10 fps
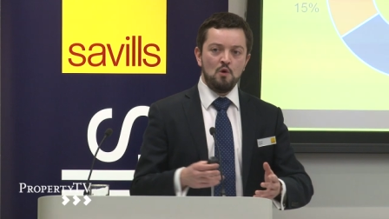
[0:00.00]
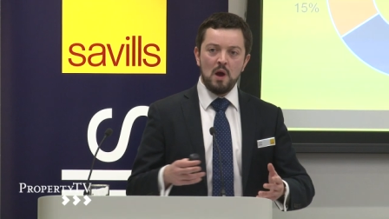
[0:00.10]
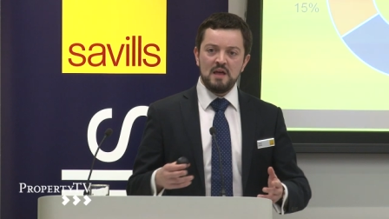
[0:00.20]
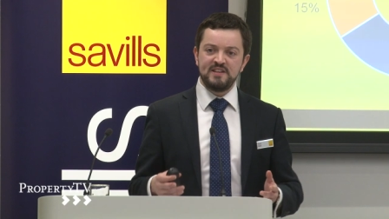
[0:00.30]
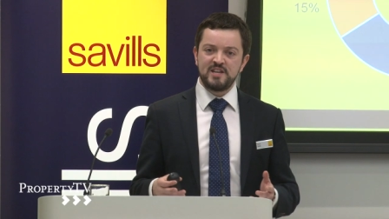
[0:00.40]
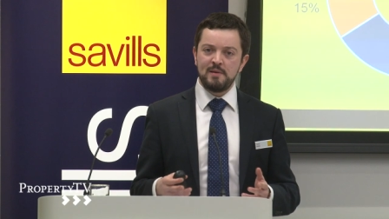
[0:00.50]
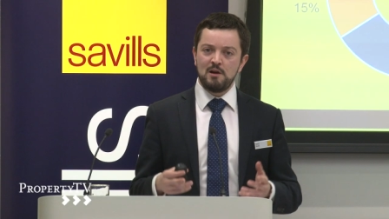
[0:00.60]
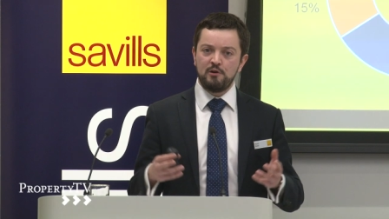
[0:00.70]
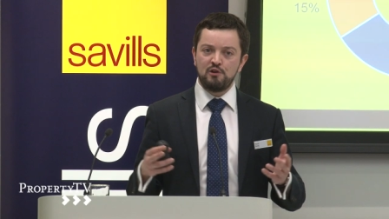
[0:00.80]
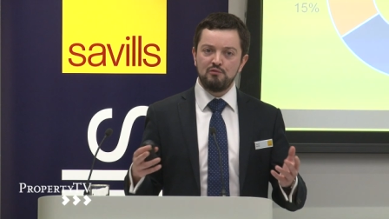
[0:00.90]
where there's going to be
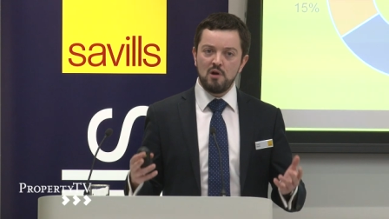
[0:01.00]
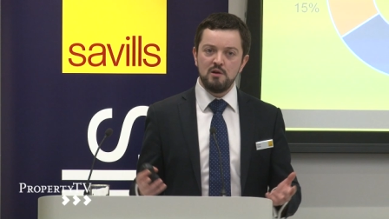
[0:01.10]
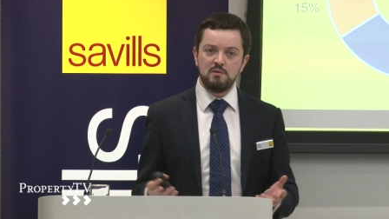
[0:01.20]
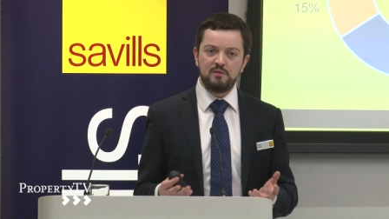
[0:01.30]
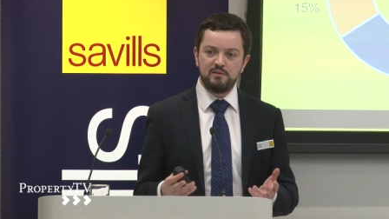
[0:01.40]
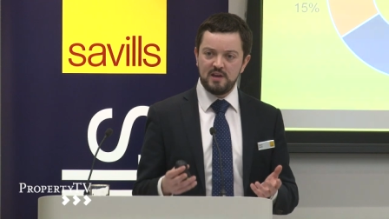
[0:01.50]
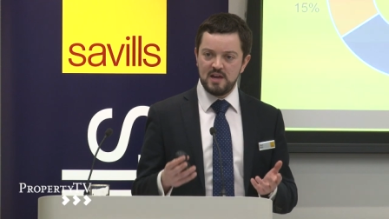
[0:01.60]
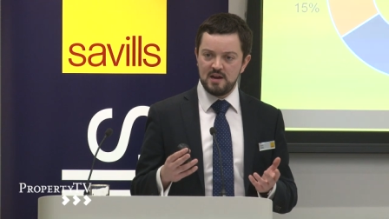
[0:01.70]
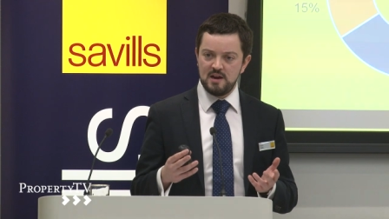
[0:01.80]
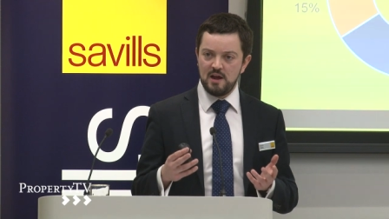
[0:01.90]
a lot of growth
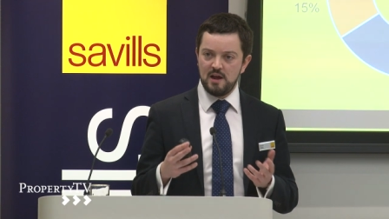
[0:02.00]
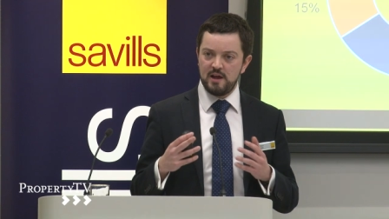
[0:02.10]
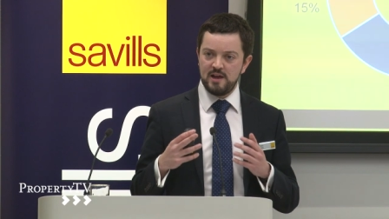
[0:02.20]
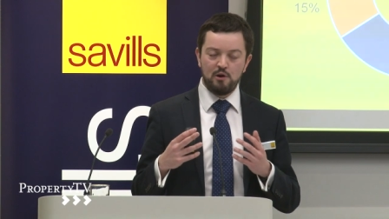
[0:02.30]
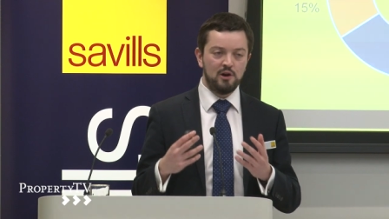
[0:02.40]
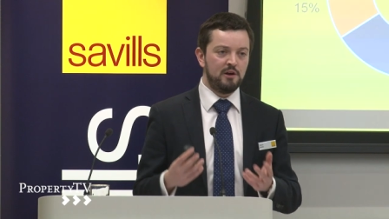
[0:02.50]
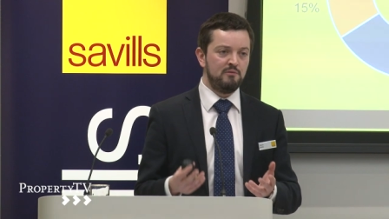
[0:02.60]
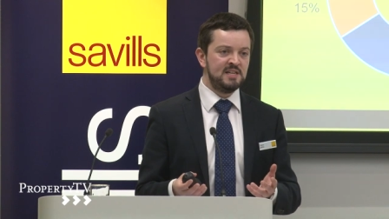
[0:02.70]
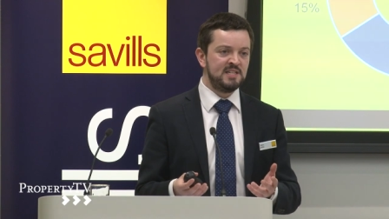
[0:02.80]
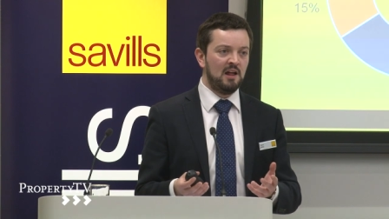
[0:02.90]
in online
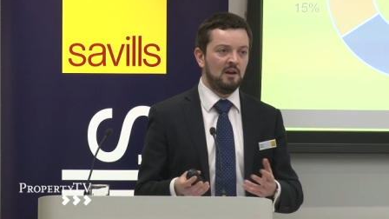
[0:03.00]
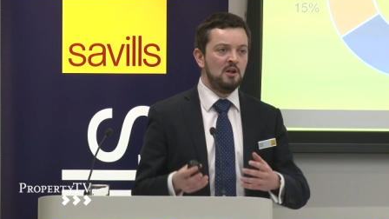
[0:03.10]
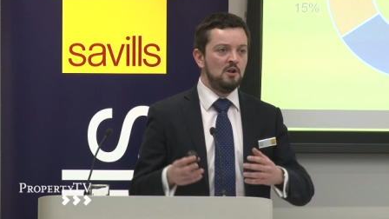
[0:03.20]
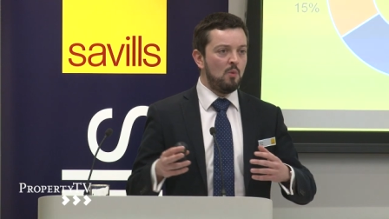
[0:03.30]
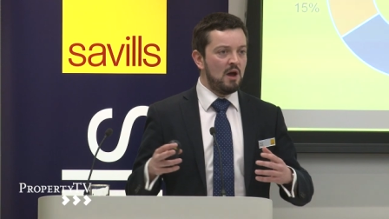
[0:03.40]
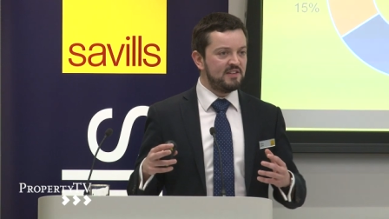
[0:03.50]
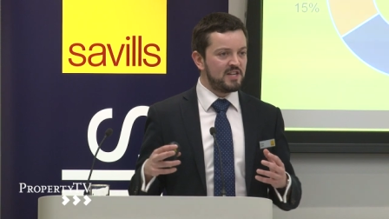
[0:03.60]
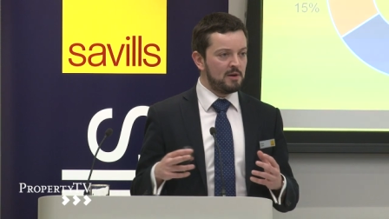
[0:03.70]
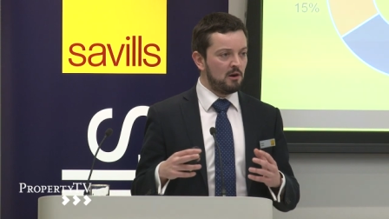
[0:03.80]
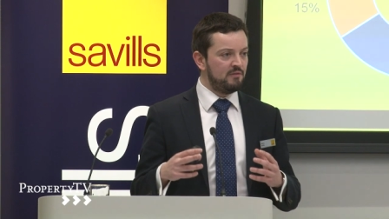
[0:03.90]
retail, where there's
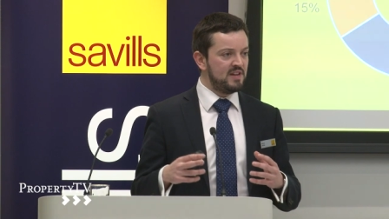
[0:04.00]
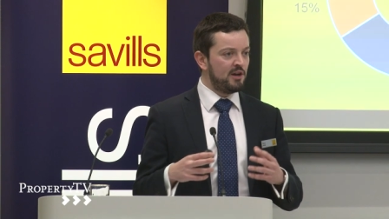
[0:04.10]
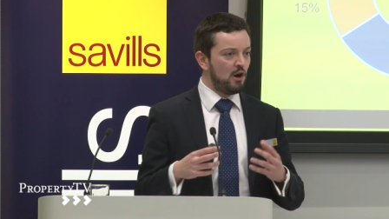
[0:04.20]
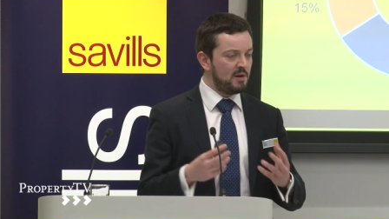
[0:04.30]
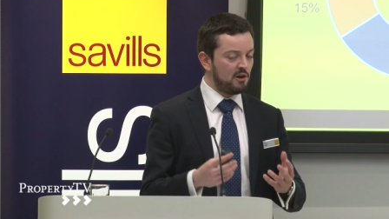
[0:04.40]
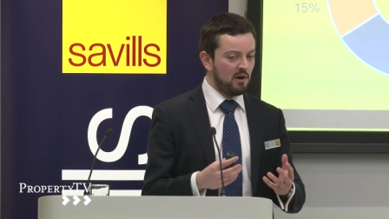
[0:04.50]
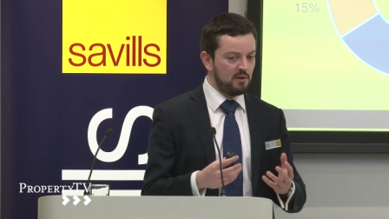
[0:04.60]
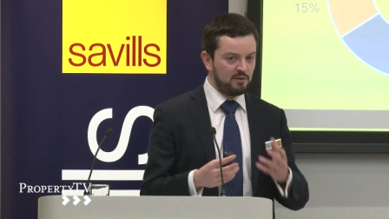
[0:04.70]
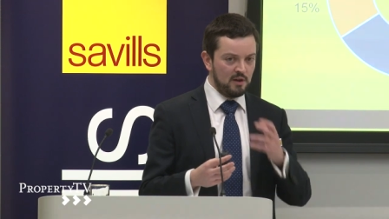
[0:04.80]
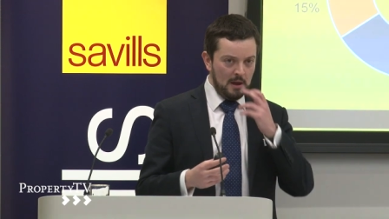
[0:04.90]
going to be a lot of economic
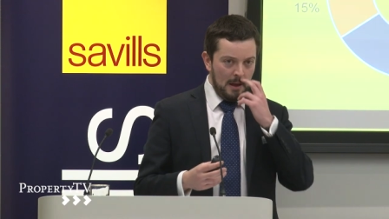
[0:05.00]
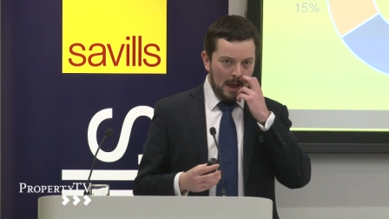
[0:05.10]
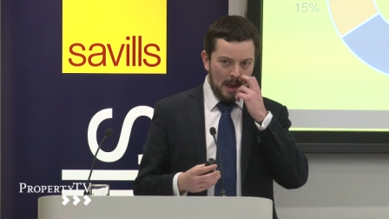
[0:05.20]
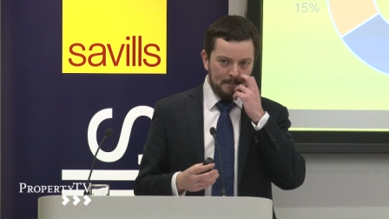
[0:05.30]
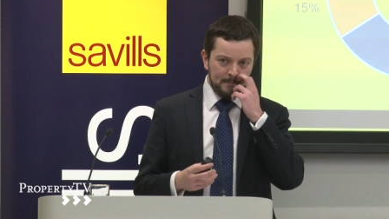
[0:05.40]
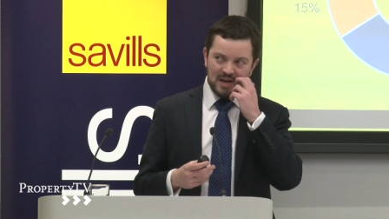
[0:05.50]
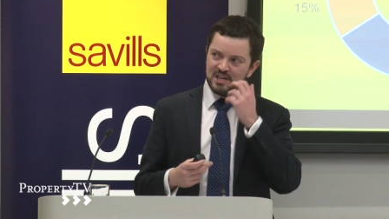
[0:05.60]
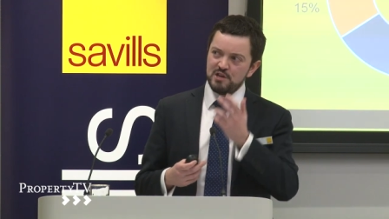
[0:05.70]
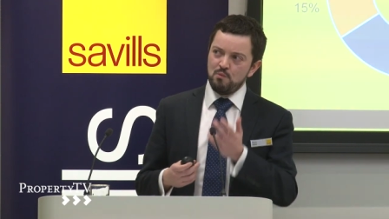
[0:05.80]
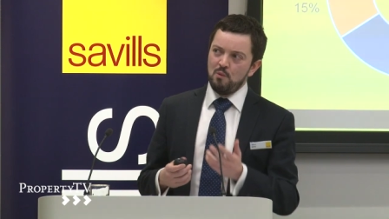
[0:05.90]
growth. But
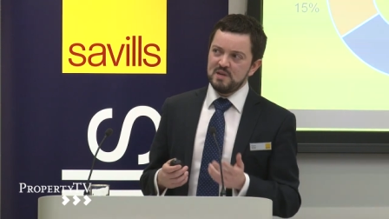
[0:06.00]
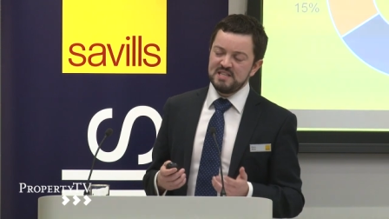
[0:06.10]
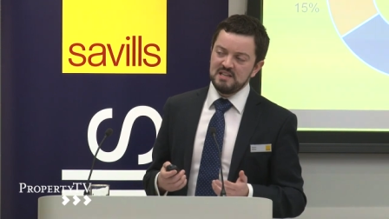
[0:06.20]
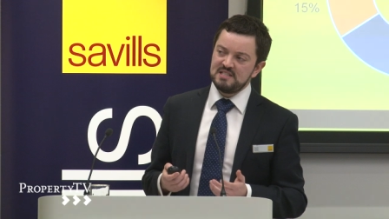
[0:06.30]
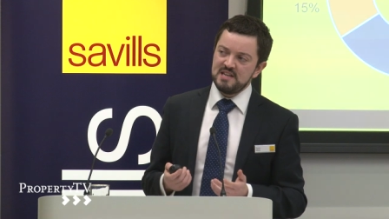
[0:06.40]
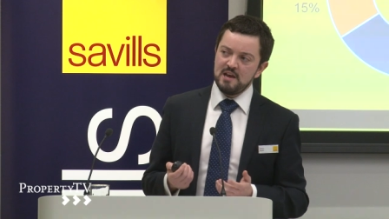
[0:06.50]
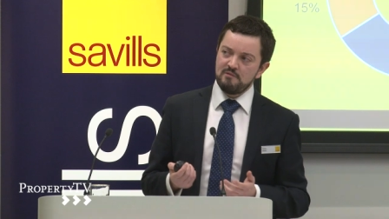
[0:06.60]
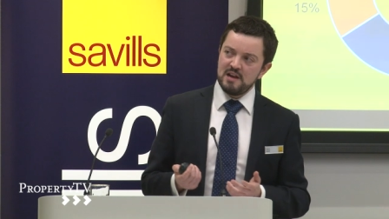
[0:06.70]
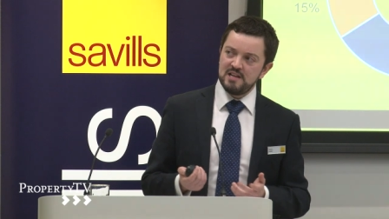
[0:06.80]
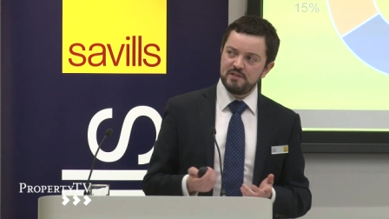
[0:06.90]
actually what we're still
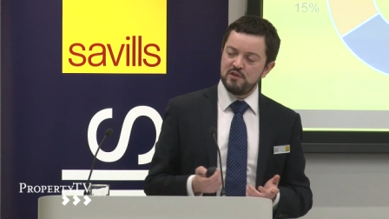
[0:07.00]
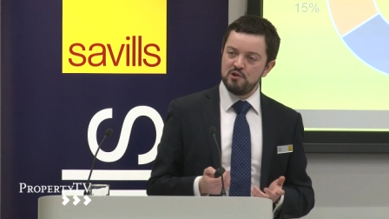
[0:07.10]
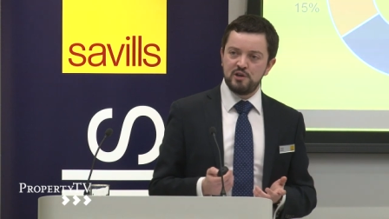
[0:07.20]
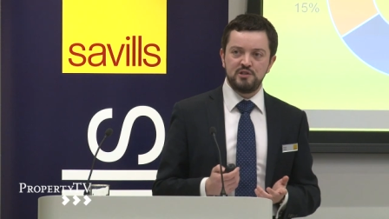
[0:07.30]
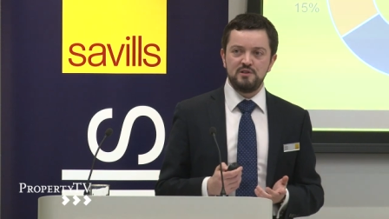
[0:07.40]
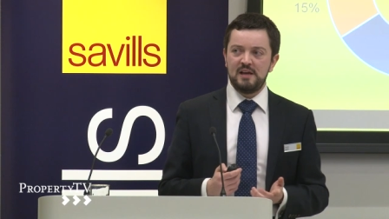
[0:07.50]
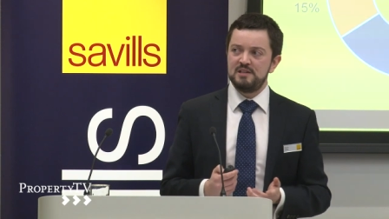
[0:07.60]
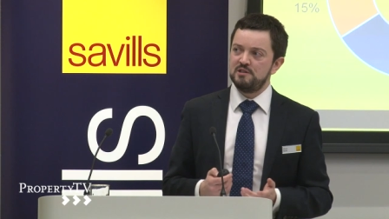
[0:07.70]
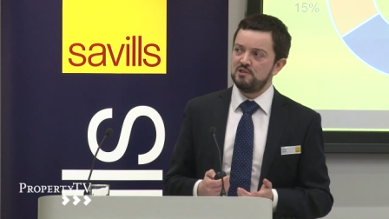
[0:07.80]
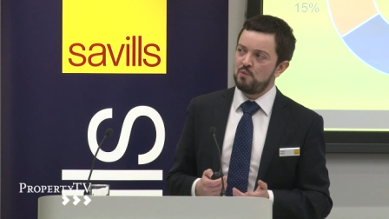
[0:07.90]
seeing really is, if you look at
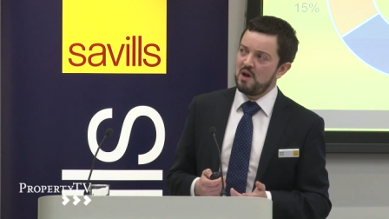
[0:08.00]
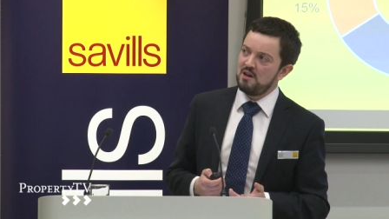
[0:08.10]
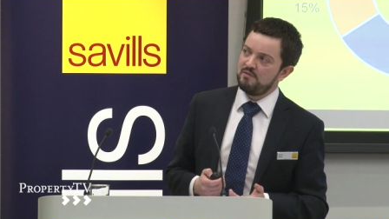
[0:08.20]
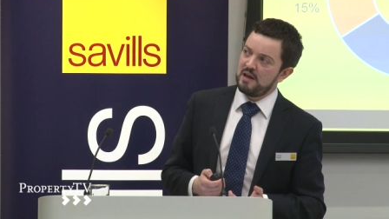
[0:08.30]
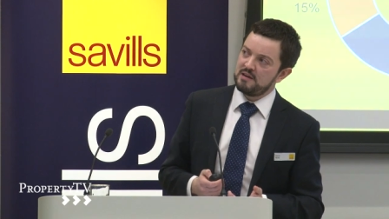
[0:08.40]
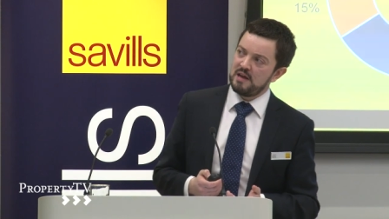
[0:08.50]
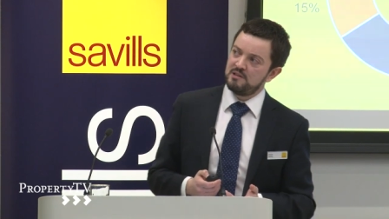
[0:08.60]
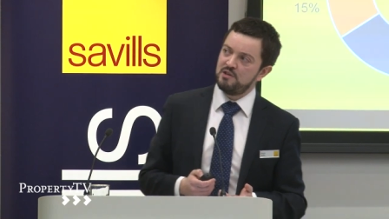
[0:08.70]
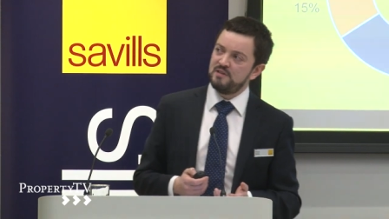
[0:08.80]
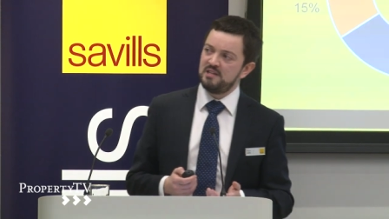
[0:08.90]
2012
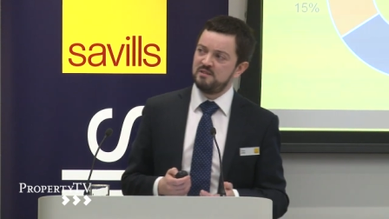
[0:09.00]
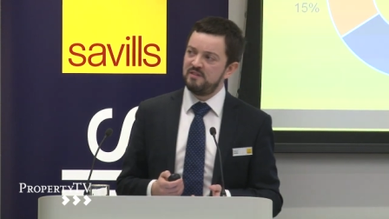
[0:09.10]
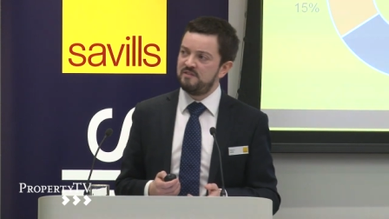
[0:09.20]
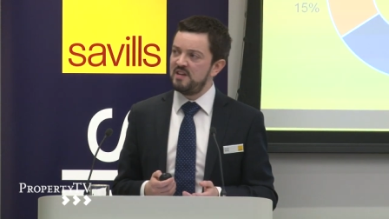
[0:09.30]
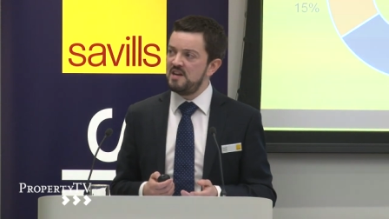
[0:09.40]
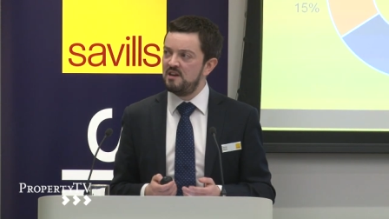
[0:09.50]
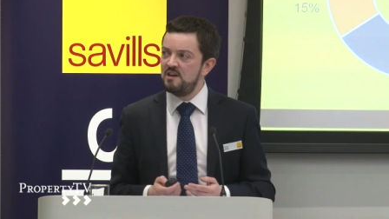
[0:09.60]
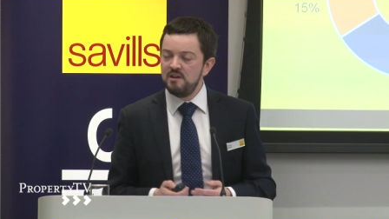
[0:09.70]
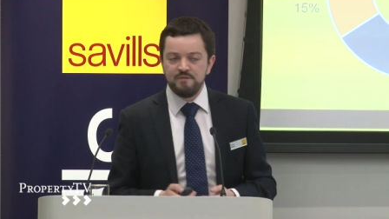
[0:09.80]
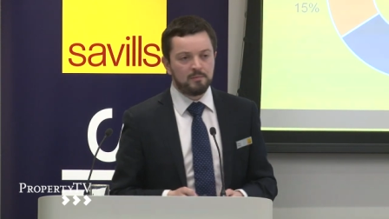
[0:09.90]
and
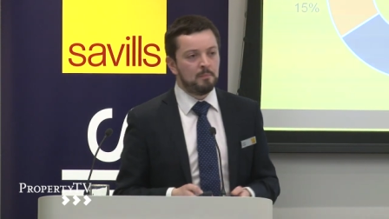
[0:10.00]
2015, the